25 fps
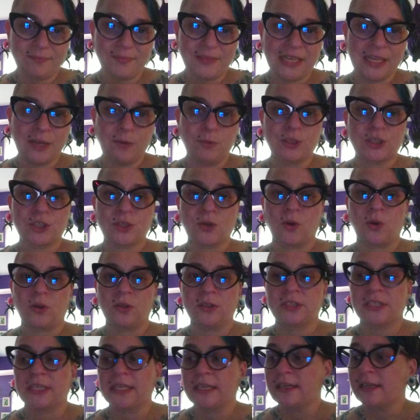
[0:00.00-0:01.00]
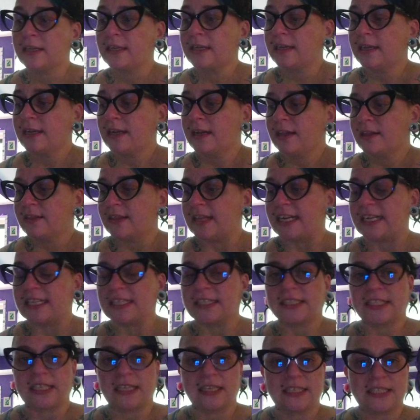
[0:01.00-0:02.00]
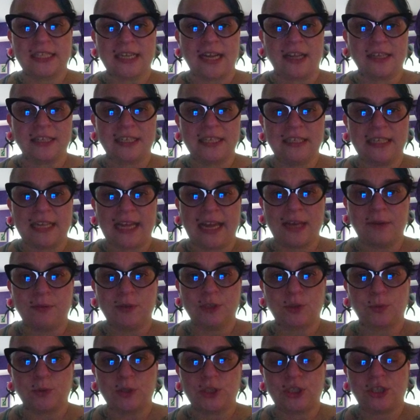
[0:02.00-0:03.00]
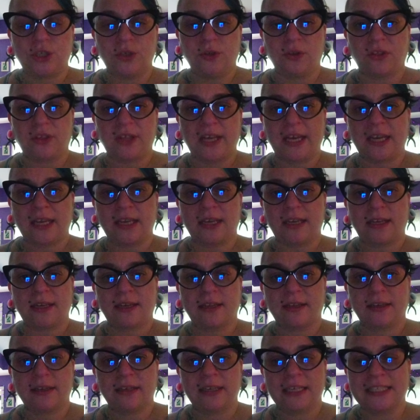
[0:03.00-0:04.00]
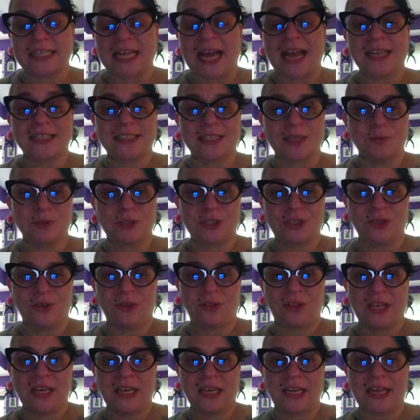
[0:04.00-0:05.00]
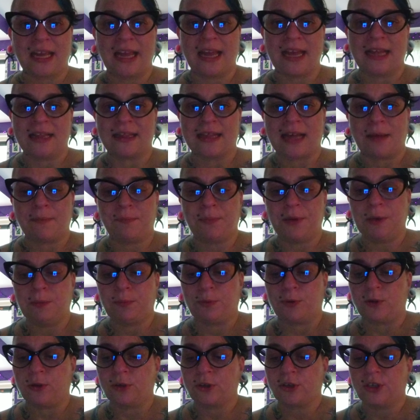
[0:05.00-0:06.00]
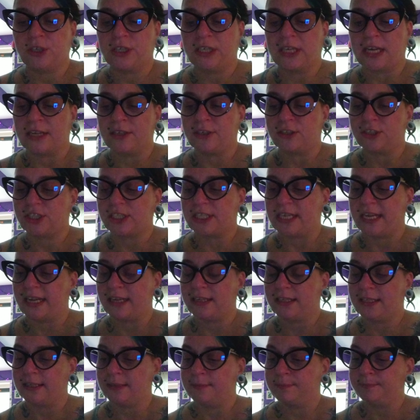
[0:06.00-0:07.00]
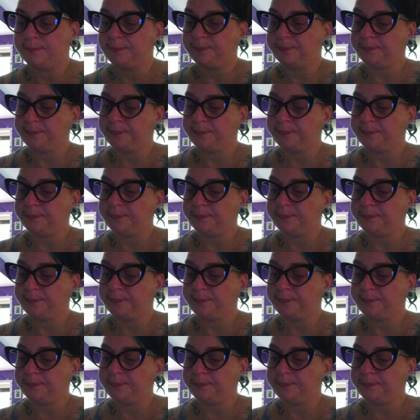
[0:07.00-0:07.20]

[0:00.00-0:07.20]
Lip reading: he was told that his Italian language was too thick, his accent was too thick, and that people couldn't understand him.